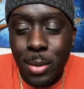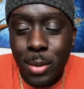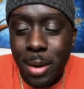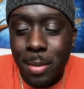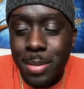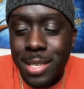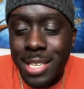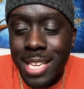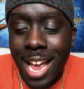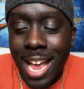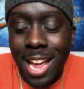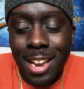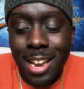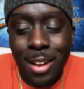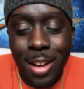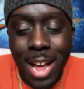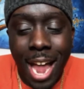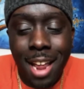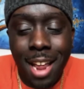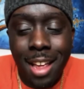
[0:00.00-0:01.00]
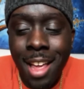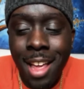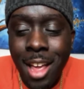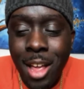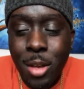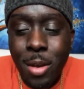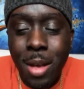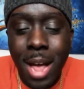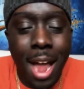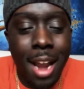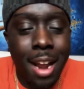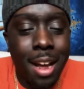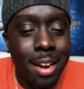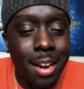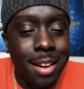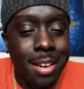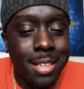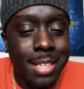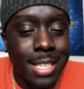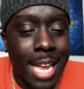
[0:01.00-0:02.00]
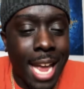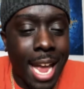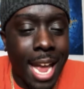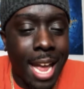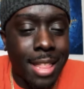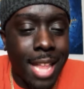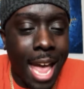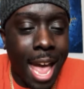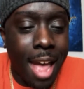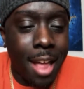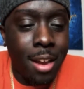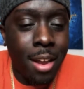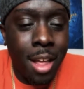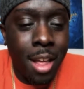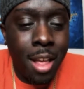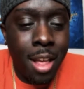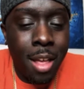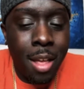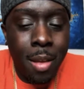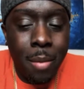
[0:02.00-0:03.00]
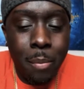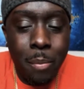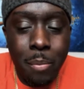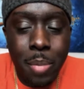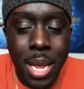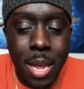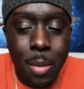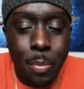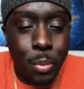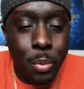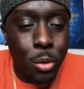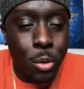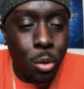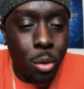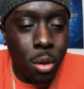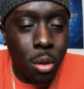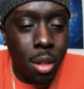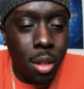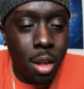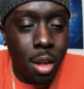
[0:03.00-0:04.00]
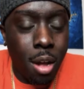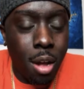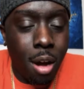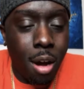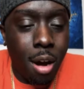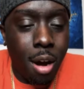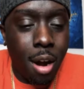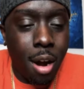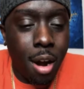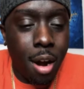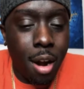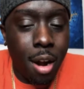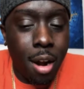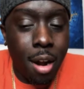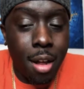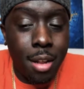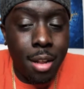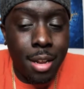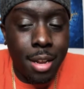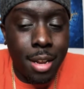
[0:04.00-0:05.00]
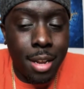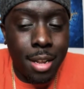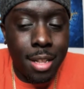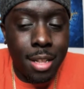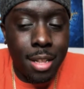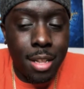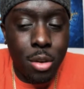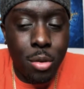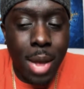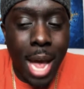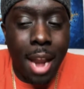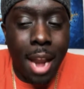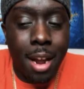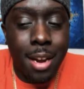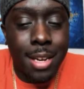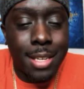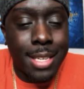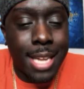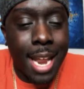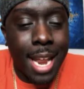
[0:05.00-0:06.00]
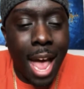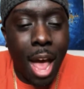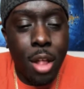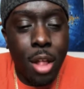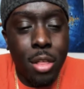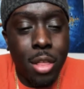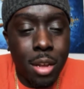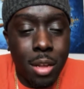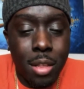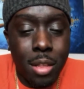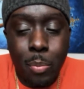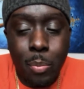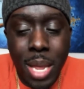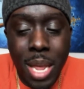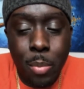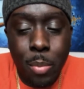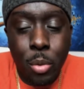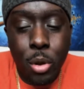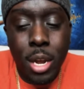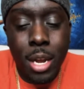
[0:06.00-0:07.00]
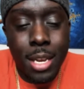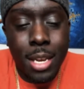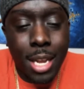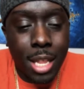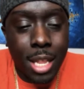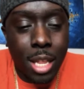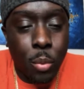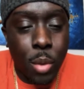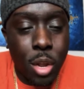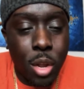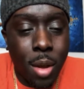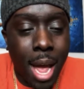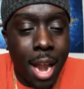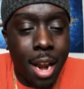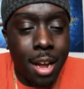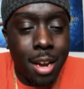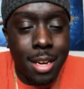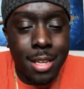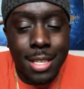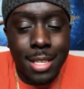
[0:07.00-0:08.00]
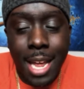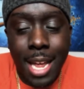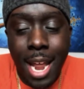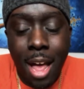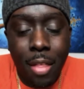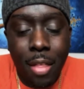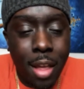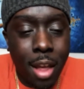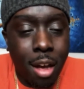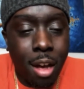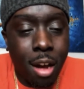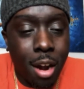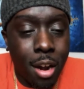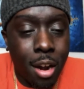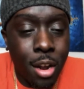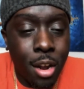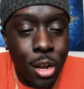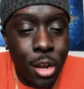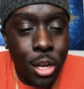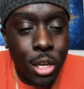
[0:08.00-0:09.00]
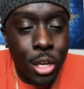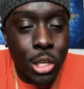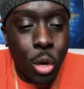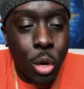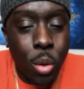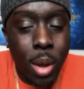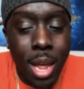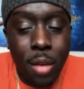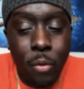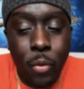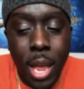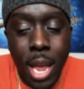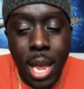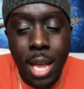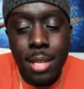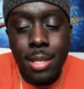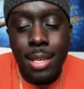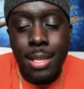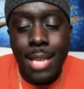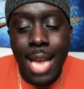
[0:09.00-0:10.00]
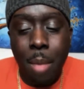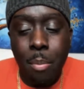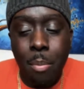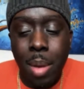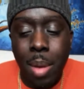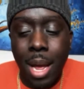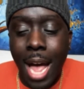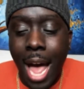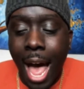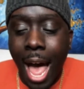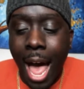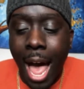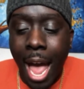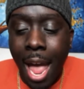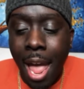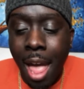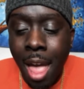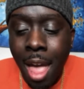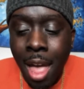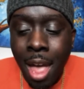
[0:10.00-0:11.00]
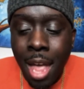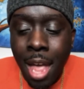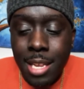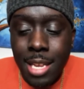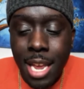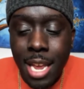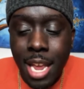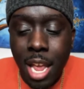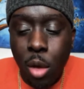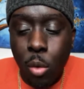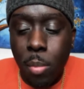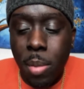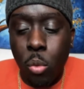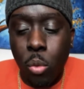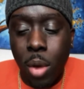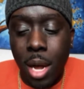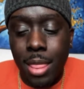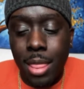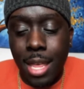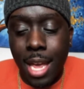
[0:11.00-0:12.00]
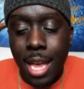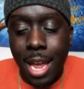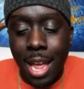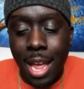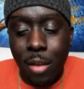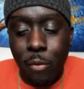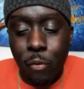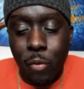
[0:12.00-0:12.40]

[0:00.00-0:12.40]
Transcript: saying. You gotta understand that people are. You gotta understand how the people you're dealing with. You gotta understand how they are. So if he's the type of guy, see, it would be one thing if